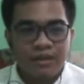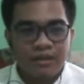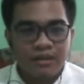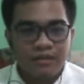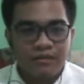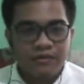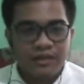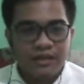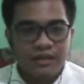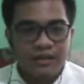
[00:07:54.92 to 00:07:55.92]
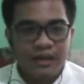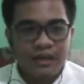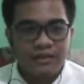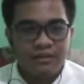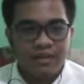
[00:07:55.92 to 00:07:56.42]
on the front as
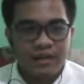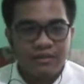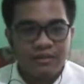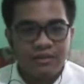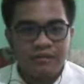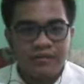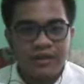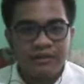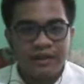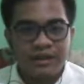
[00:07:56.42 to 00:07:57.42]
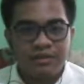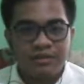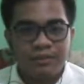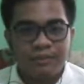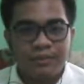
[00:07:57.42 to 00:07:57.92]
a tractor configuration
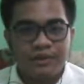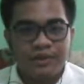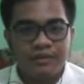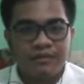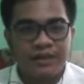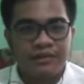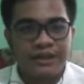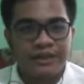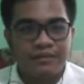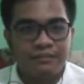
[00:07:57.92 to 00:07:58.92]
or pusher configuration.